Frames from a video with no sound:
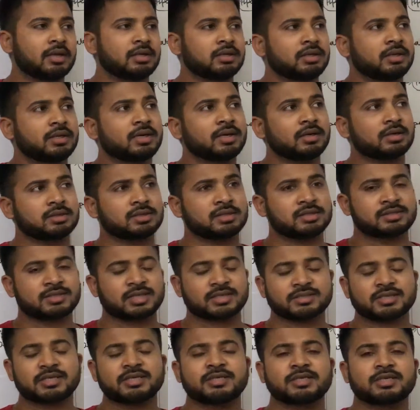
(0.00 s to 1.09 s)
in a
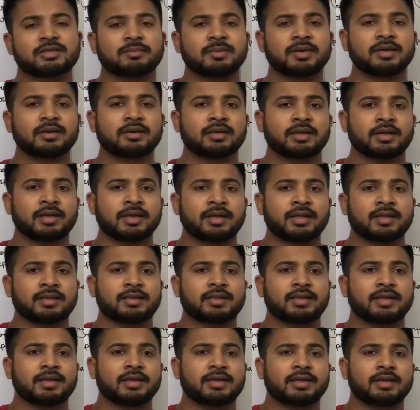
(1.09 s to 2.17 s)
surgery treatment,
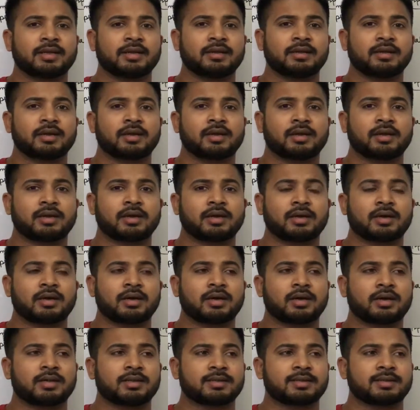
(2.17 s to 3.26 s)
they
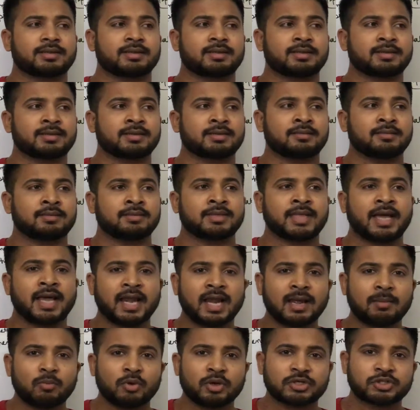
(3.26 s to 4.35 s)

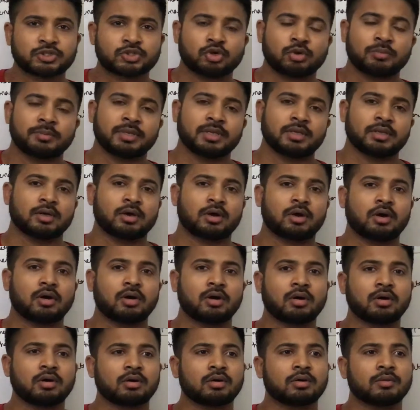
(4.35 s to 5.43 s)
thalamoectomy,
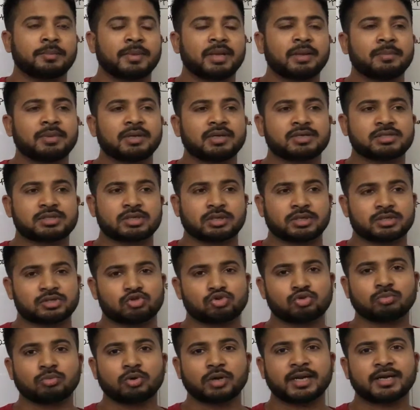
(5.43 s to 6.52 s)
or maybe
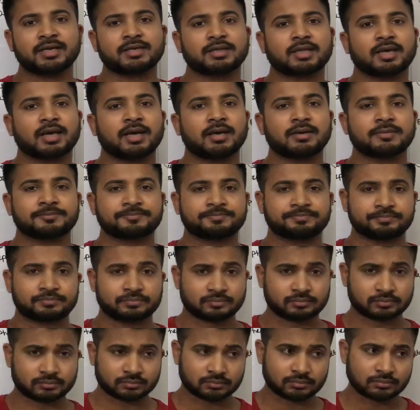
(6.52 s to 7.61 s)
stimulate the
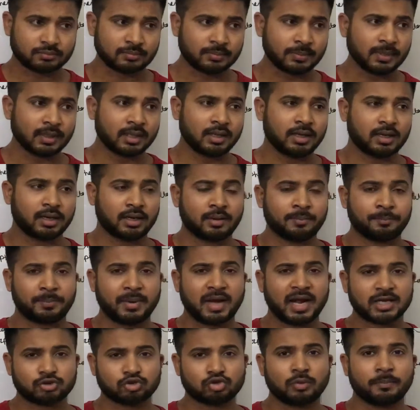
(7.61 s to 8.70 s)

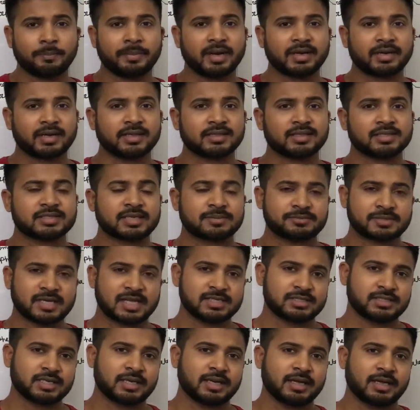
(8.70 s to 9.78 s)
pars compacta in the
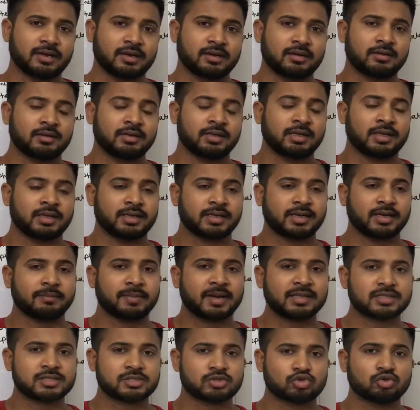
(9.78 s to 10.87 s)
substantia nigra, that
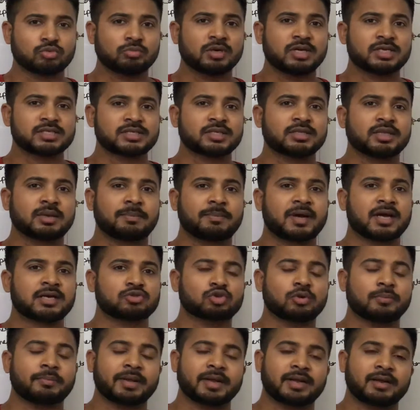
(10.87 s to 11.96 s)
by the stimulation the pars
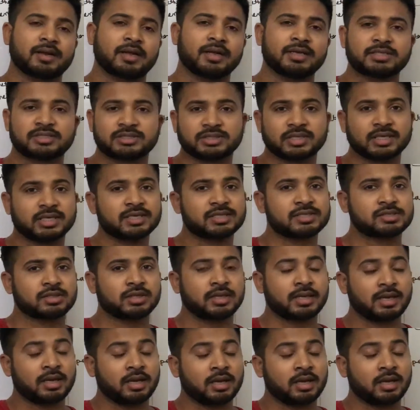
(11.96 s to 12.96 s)
compacta it's release